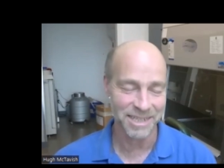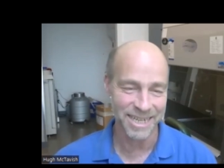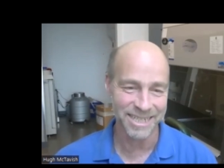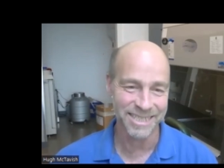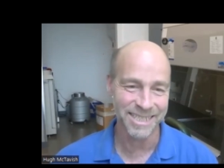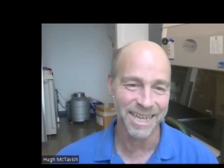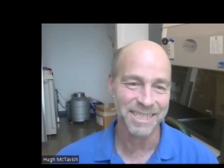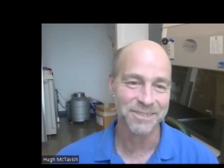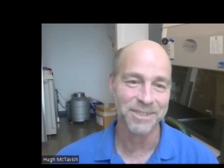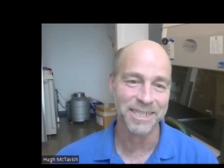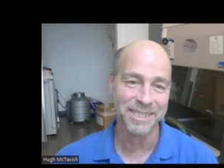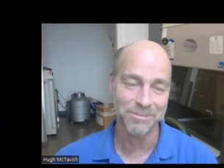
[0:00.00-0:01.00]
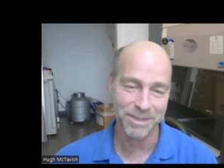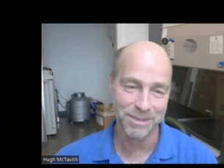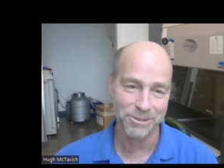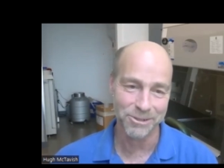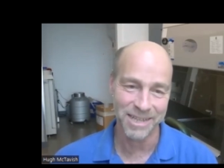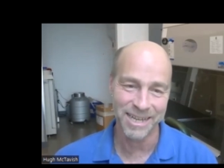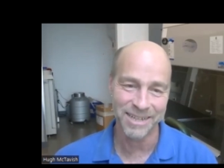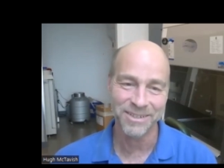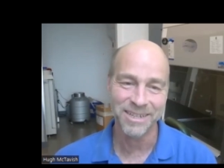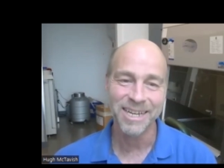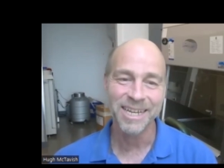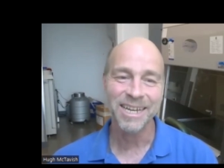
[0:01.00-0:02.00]
gains tax rate and be
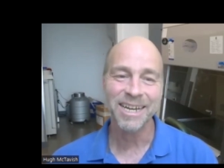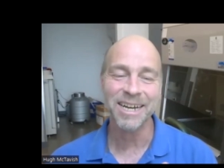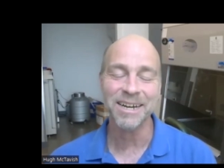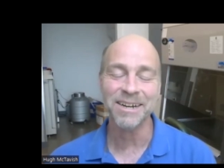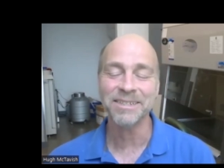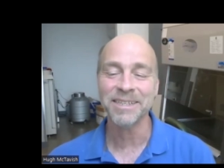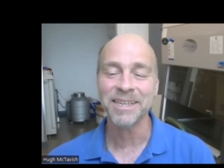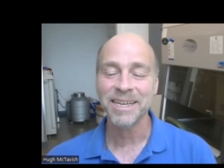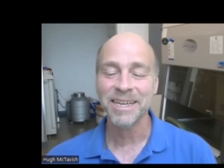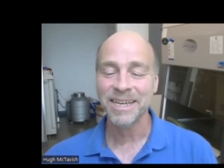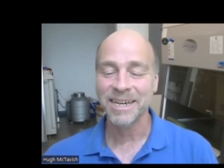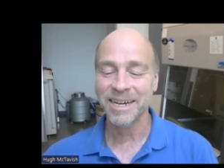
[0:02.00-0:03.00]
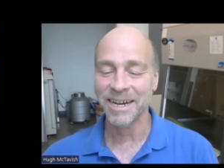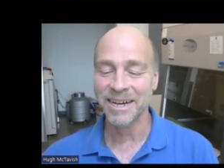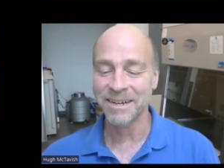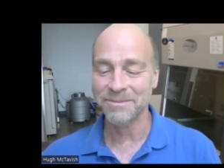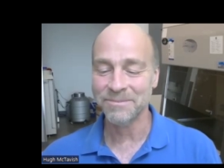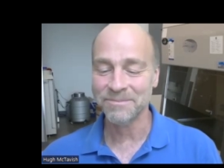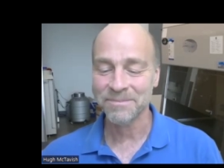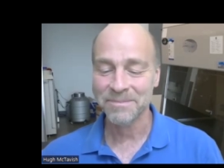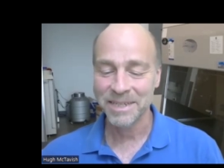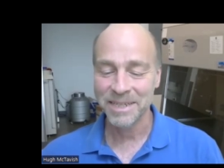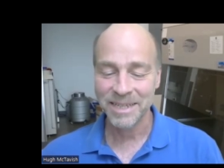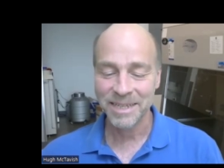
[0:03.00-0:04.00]
pro-life? Uh, um,
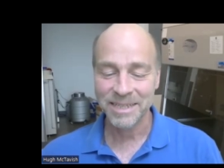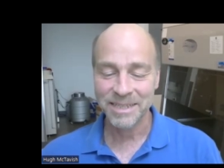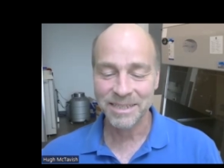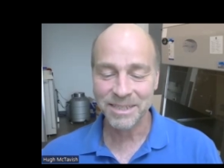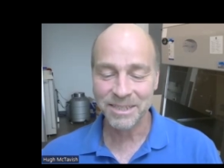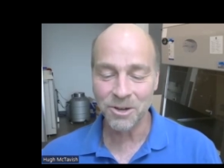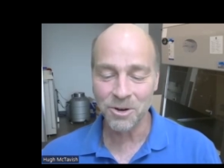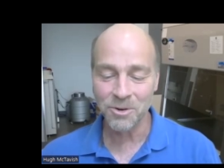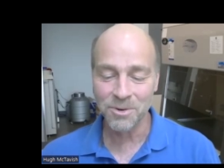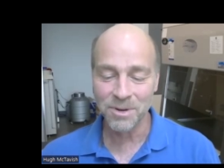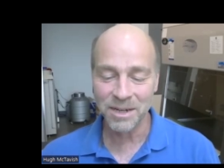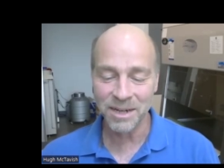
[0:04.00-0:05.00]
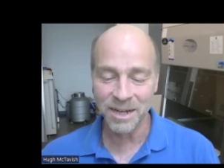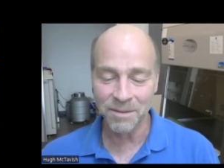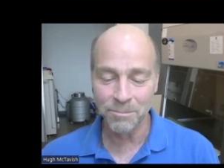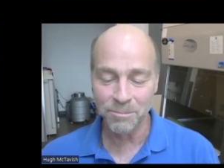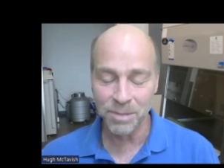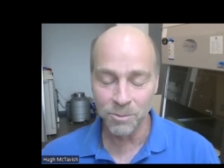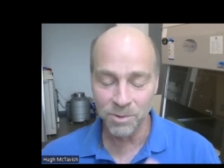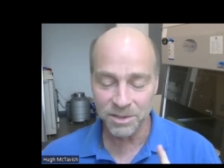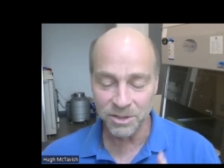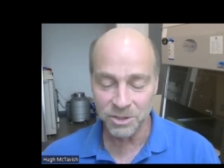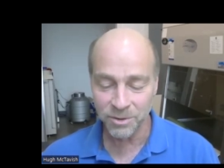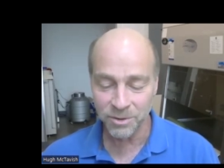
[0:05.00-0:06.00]
so, uh, but with
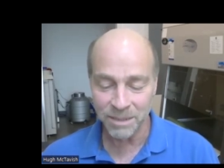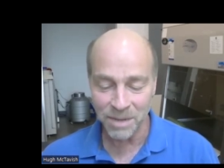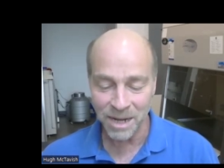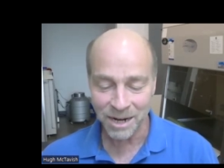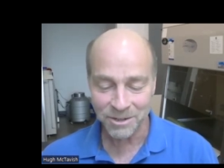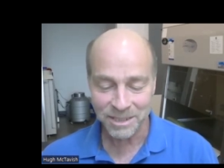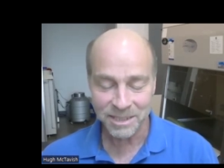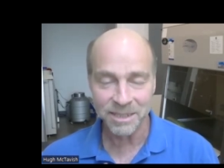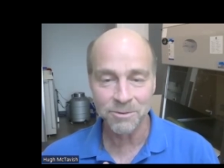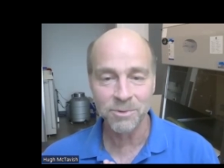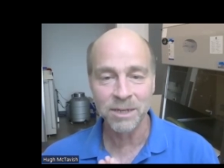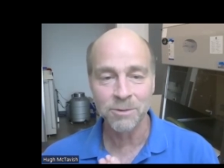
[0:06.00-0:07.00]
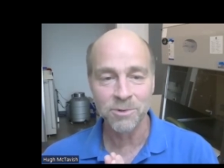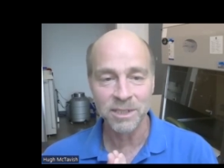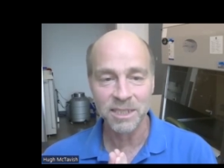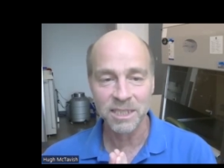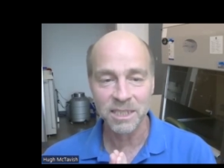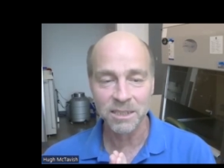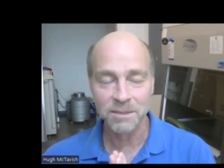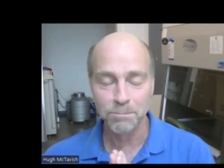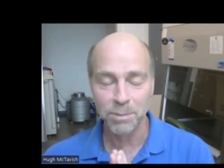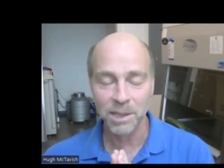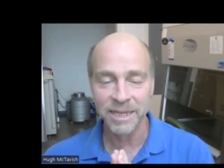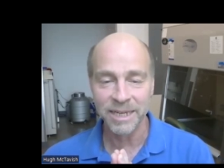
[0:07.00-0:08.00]
the jury democracy, we would
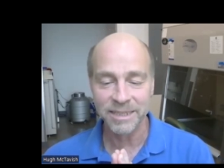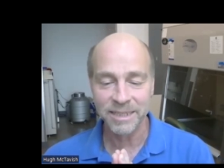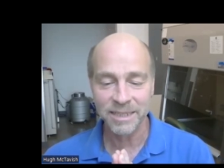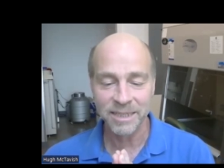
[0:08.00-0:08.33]
split.